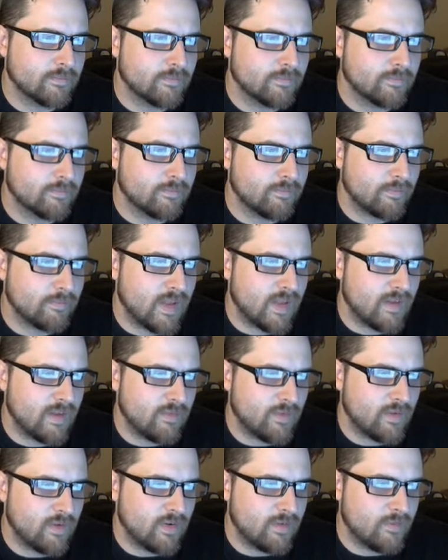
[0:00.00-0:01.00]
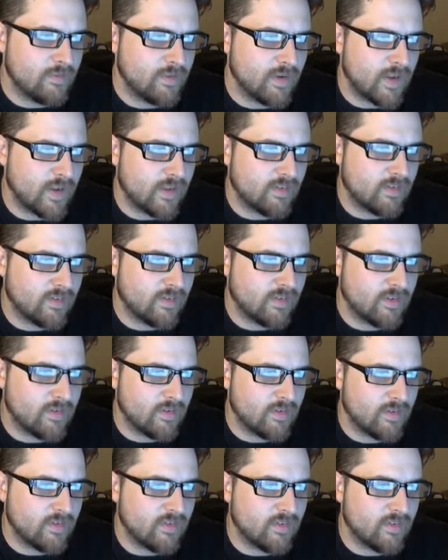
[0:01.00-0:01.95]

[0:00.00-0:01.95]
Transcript: add a few different assets here. And so